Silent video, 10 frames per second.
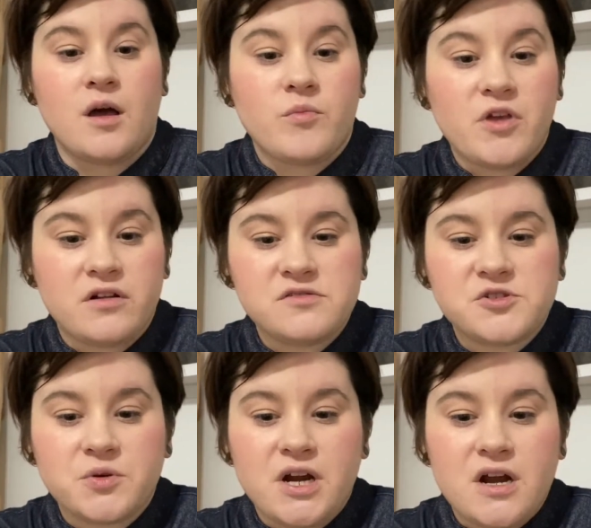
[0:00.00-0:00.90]
yarn
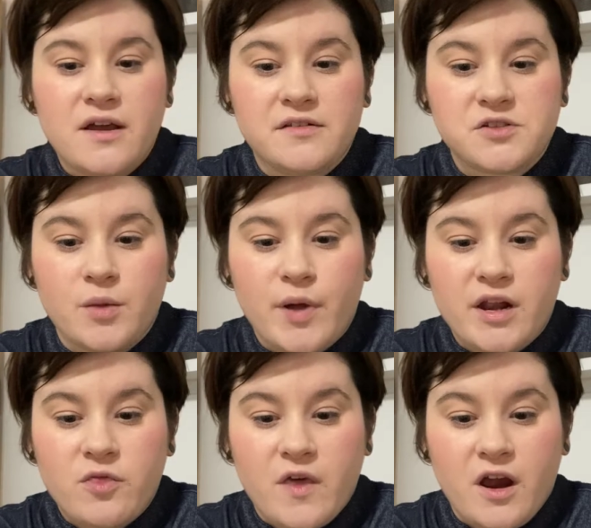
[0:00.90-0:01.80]
store, and so I bought
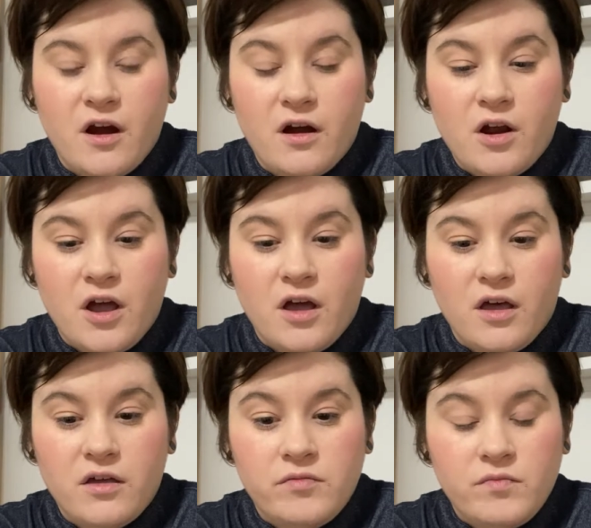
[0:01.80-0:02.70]
it there, I